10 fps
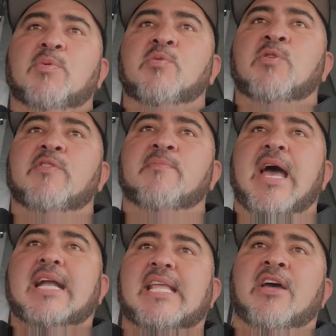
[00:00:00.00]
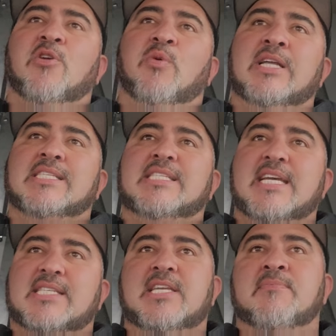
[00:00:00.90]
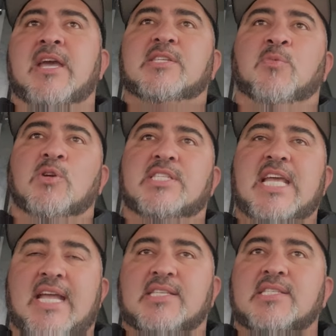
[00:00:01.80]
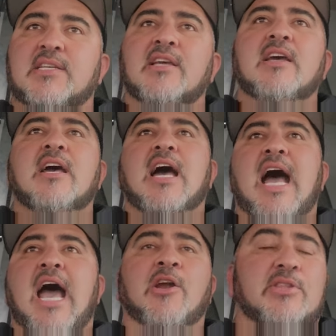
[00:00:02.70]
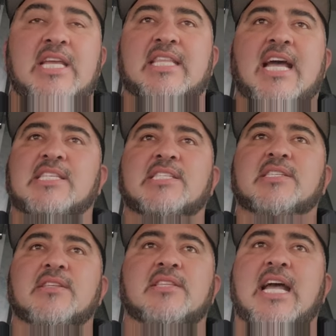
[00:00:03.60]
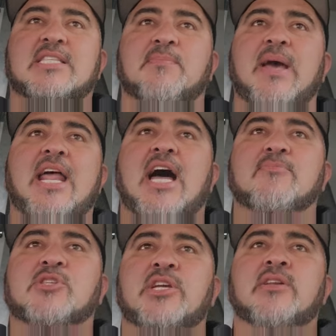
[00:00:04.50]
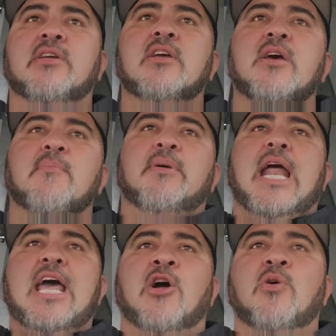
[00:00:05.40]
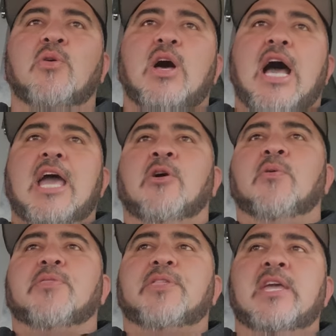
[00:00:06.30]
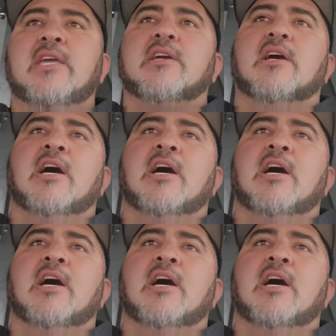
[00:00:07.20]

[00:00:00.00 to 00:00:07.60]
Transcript: Boo moving back down to 160 makes more sense. I don't think that's a bad option, but I don't think